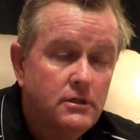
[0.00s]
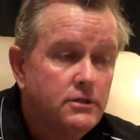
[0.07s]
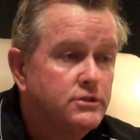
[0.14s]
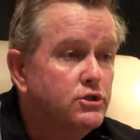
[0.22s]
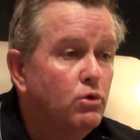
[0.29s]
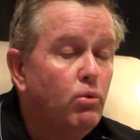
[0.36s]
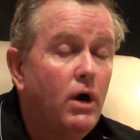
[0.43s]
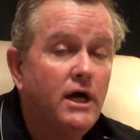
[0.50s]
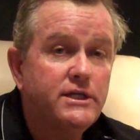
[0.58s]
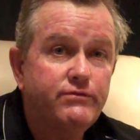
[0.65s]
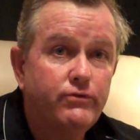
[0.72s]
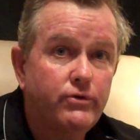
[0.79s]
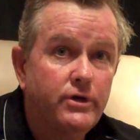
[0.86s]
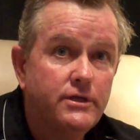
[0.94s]
So watch
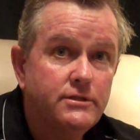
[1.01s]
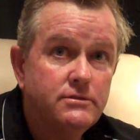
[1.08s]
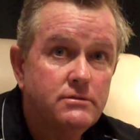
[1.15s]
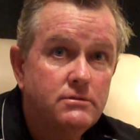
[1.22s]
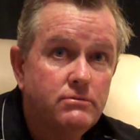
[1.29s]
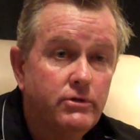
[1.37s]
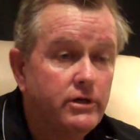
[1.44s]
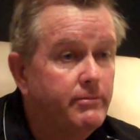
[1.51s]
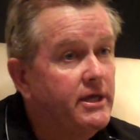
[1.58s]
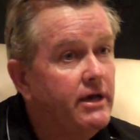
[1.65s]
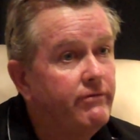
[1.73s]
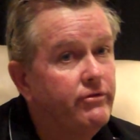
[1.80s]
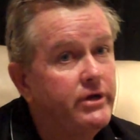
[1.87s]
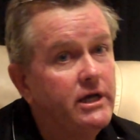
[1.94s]
for us. We're going to be
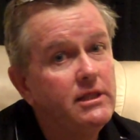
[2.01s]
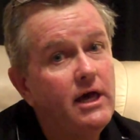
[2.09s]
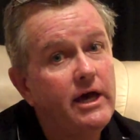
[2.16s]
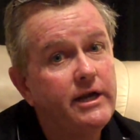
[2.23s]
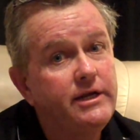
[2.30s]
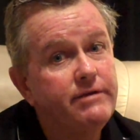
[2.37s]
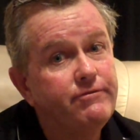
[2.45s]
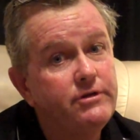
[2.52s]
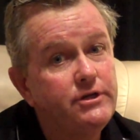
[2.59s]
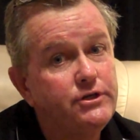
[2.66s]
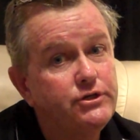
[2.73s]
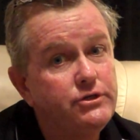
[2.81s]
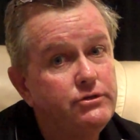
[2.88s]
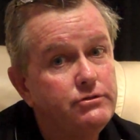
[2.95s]
covering a lot of different
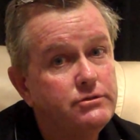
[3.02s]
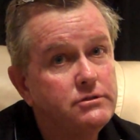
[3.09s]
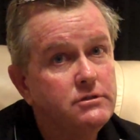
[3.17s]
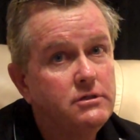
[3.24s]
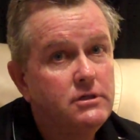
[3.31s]
issues.